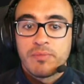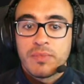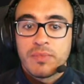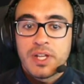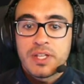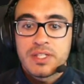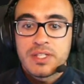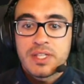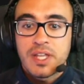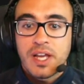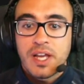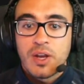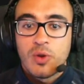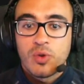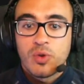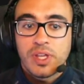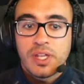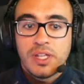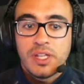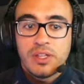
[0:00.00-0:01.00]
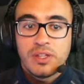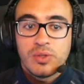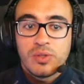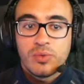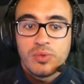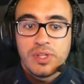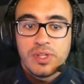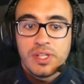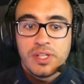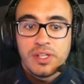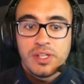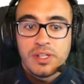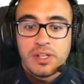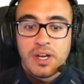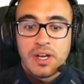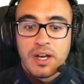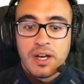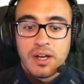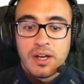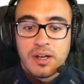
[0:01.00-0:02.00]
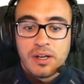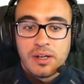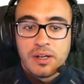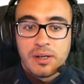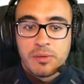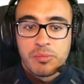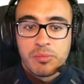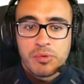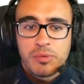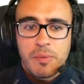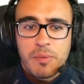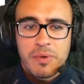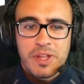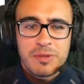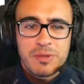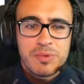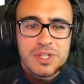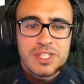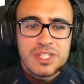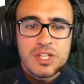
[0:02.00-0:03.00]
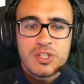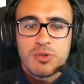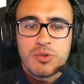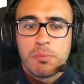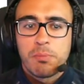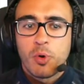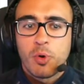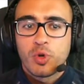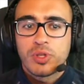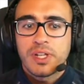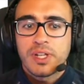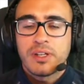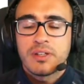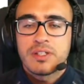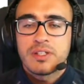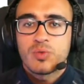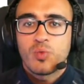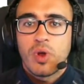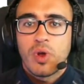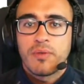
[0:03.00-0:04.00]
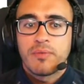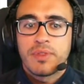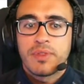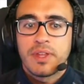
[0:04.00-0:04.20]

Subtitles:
Let's take a look into the probably administration portal. It's one of